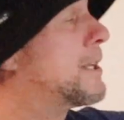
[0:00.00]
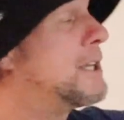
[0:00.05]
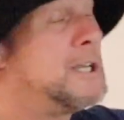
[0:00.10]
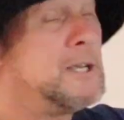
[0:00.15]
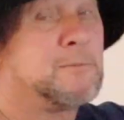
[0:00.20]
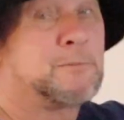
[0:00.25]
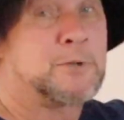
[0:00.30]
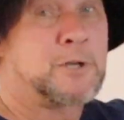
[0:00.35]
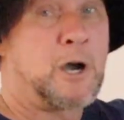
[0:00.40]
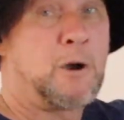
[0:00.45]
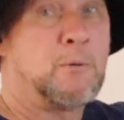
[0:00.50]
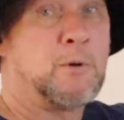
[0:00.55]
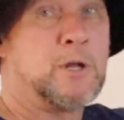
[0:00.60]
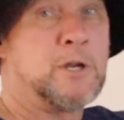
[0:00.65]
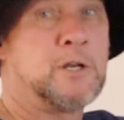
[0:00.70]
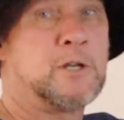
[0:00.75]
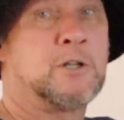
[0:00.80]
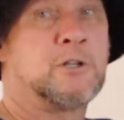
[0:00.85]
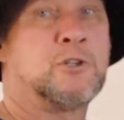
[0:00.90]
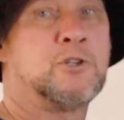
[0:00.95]
keep
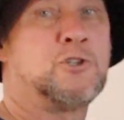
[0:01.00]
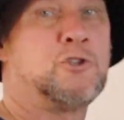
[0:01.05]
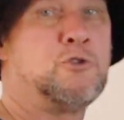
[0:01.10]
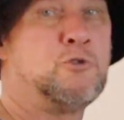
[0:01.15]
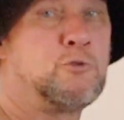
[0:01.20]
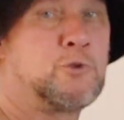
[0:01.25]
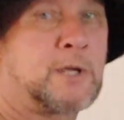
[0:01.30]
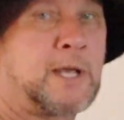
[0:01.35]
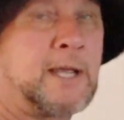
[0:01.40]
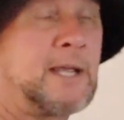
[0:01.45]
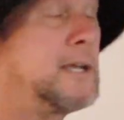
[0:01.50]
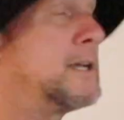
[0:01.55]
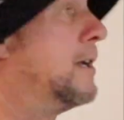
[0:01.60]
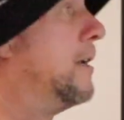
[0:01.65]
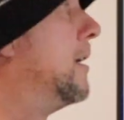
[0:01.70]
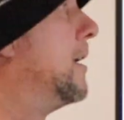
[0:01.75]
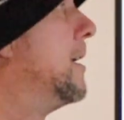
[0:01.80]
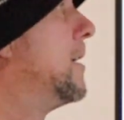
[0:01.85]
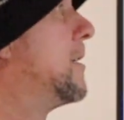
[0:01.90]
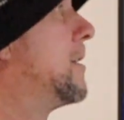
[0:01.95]
going, you
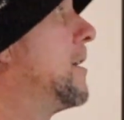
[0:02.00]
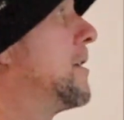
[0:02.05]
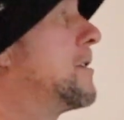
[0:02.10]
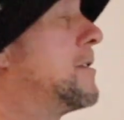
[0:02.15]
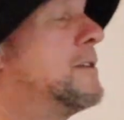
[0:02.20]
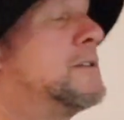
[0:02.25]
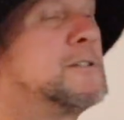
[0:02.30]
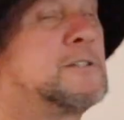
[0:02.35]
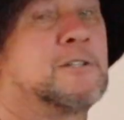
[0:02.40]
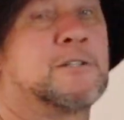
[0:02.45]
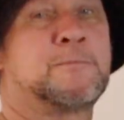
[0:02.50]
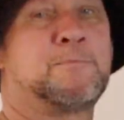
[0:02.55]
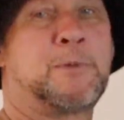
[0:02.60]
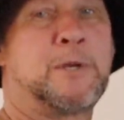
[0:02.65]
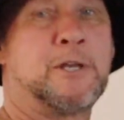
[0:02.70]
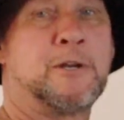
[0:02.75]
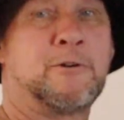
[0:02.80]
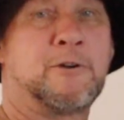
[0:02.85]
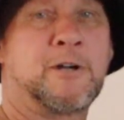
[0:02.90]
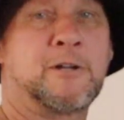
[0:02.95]
can. It doesn't just
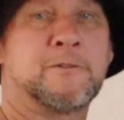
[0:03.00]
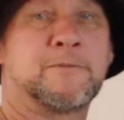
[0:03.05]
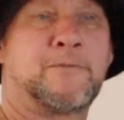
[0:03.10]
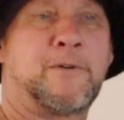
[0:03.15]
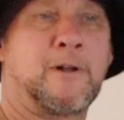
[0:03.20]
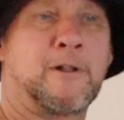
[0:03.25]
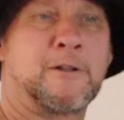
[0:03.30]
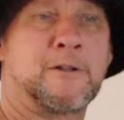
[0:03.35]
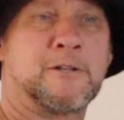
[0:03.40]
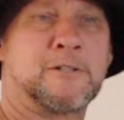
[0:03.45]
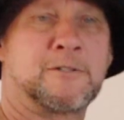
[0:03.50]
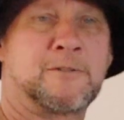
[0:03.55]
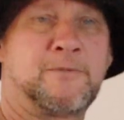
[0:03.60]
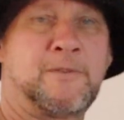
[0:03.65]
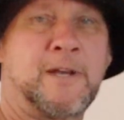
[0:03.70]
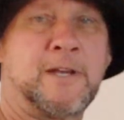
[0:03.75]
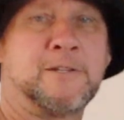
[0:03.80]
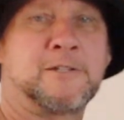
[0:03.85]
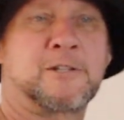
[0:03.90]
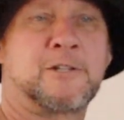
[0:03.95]
peter out and fall on its
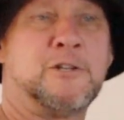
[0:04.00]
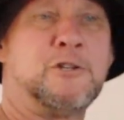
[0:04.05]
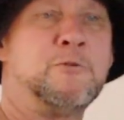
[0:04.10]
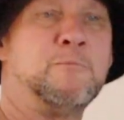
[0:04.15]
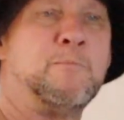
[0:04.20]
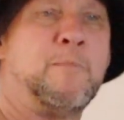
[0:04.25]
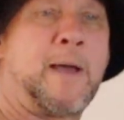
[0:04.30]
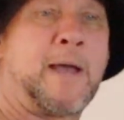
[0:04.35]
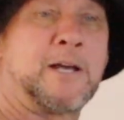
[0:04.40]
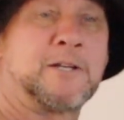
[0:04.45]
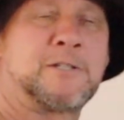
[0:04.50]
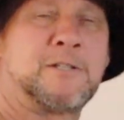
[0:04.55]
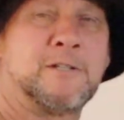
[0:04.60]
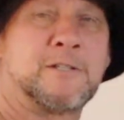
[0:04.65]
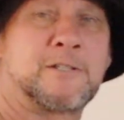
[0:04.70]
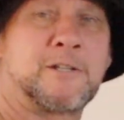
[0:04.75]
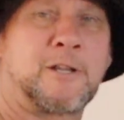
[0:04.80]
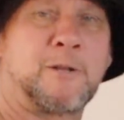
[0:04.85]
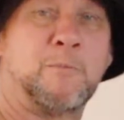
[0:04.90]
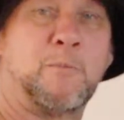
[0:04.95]
face. Can you imagine
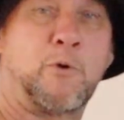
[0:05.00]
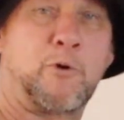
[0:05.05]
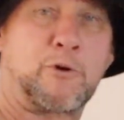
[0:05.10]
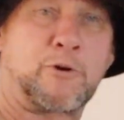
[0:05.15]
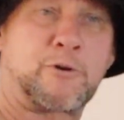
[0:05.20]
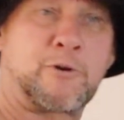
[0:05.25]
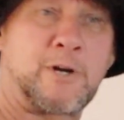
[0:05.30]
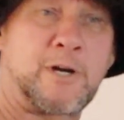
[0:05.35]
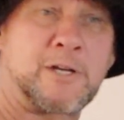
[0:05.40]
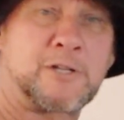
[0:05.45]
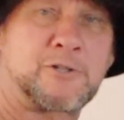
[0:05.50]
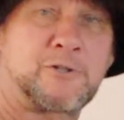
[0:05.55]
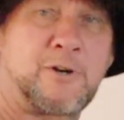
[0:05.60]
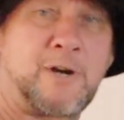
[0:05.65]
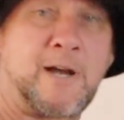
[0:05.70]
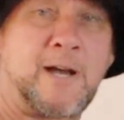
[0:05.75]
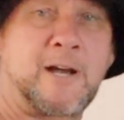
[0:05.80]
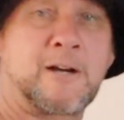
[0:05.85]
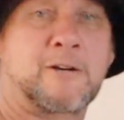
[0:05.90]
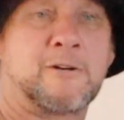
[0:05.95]
this on the motocross
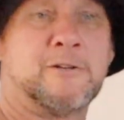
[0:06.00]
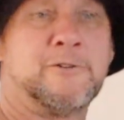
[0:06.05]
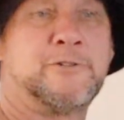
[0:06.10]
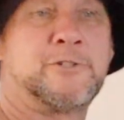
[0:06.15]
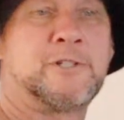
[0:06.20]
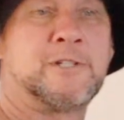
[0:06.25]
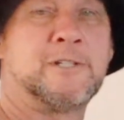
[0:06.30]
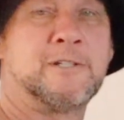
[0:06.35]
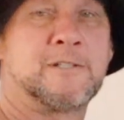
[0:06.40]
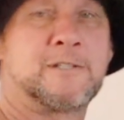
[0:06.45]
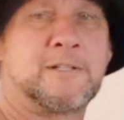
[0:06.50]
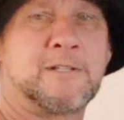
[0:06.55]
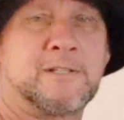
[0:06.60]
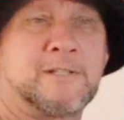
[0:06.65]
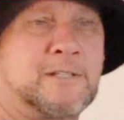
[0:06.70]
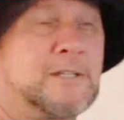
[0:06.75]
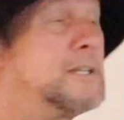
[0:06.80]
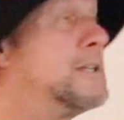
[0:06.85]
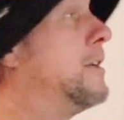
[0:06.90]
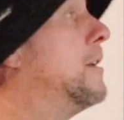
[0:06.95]
track or
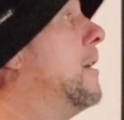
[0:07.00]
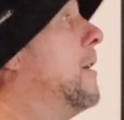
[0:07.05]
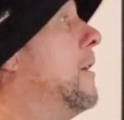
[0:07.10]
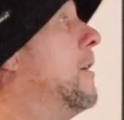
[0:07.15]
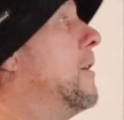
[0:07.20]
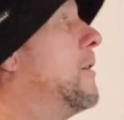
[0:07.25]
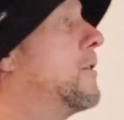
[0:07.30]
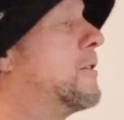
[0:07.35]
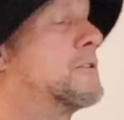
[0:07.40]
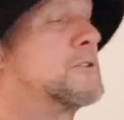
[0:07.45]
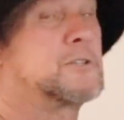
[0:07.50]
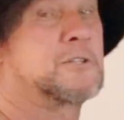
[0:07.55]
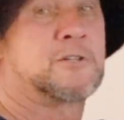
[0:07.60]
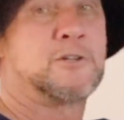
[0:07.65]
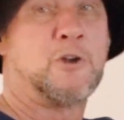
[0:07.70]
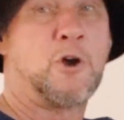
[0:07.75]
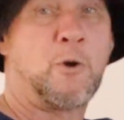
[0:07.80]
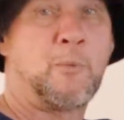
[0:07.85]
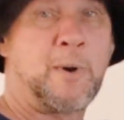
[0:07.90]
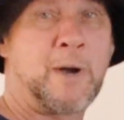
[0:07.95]
GNCC or
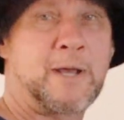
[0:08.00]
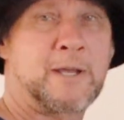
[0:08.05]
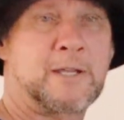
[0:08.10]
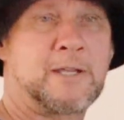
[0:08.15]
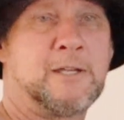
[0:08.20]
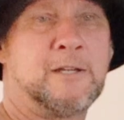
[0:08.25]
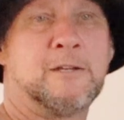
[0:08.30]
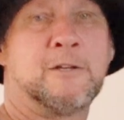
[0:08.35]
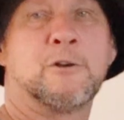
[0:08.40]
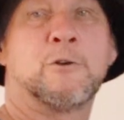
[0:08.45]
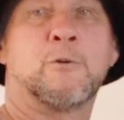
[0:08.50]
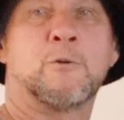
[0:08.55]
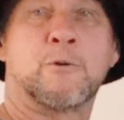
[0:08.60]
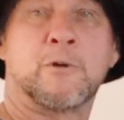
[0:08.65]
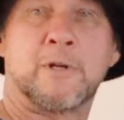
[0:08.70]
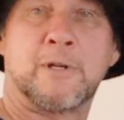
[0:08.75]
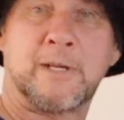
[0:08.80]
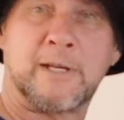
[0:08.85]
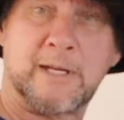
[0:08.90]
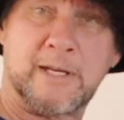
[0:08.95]
snow biking or
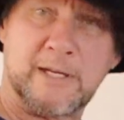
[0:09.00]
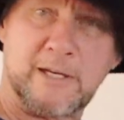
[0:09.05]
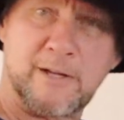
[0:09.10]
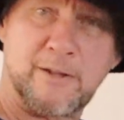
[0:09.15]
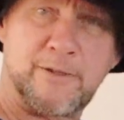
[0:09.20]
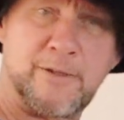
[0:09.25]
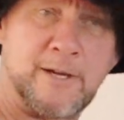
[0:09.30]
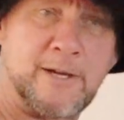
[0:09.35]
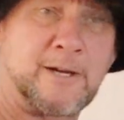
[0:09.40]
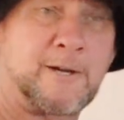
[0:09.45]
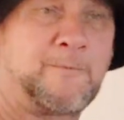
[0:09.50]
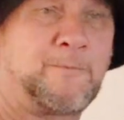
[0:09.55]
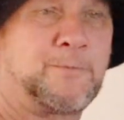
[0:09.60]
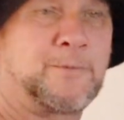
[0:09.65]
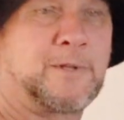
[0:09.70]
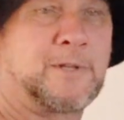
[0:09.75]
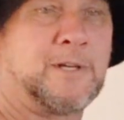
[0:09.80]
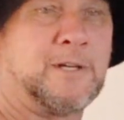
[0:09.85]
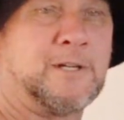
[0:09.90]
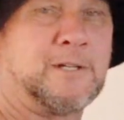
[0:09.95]
anything?
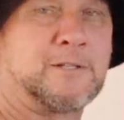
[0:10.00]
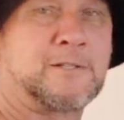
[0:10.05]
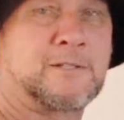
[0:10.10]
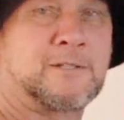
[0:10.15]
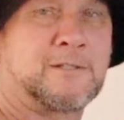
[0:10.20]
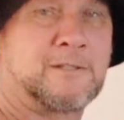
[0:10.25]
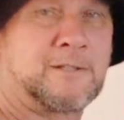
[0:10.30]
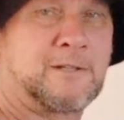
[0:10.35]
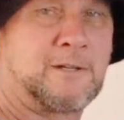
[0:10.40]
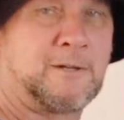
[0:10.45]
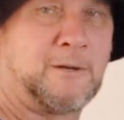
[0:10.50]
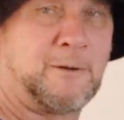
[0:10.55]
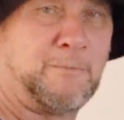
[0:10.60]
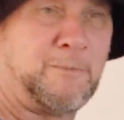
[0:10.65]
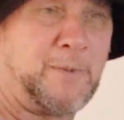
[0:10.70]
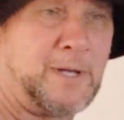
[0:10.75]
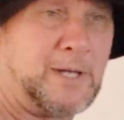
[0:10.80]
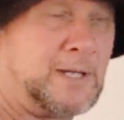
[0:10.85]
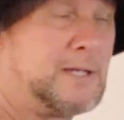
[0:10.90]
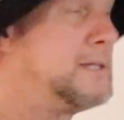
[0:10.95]
It's
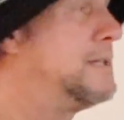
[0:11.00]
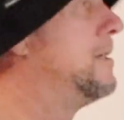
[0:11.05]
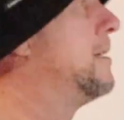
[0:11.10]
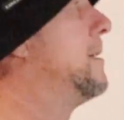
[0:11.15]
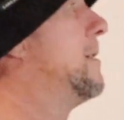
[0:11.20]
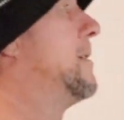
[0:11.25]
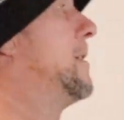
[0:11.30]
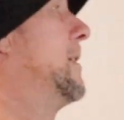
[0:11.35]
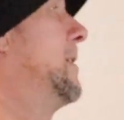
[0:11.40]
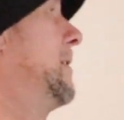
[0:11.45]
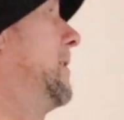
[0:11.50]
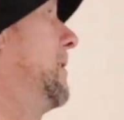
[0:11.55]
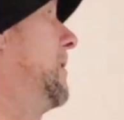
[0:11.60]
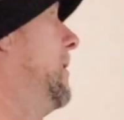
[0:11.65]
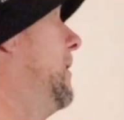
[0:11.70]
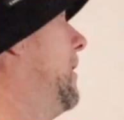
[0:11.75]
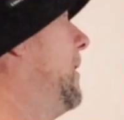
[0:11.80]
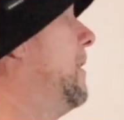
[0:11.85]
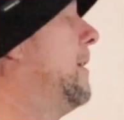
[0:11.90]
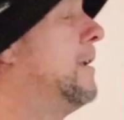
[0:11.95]
amazing.
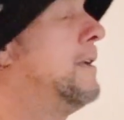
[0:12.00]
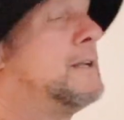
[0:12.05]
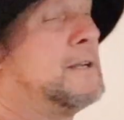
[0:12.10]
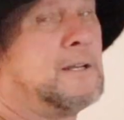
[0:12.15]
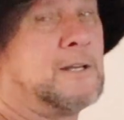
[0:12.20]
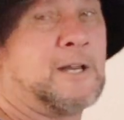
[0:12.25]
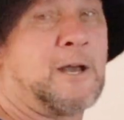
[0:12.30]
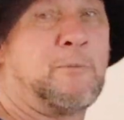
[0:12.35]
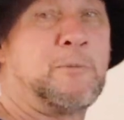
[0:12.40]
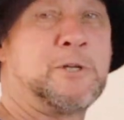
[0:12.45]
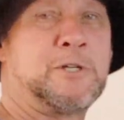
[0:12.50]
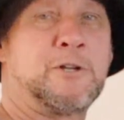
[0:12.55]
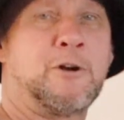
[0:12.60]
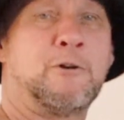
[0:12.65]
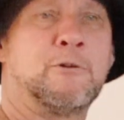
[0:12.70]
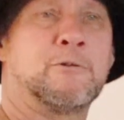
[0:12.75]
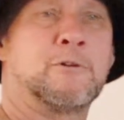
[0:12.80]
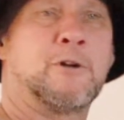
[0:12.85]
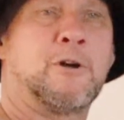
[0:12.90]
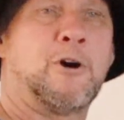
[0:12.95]
Now, we
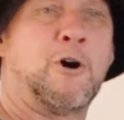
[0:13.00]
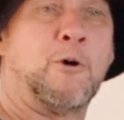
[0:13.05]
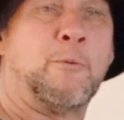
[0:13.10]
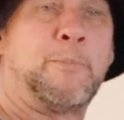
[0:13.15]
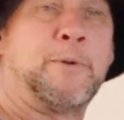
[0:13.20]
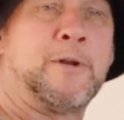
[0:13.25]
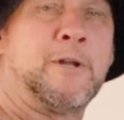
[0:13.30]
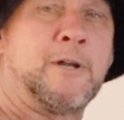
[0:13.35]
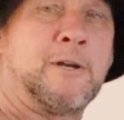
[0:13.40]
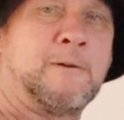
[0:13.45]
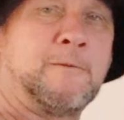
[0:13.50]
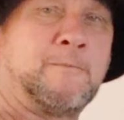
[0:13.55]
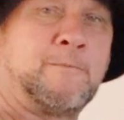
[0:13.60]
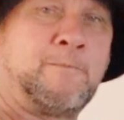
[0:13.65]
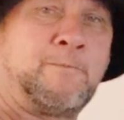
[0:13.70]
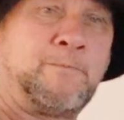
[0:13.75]
don't open it.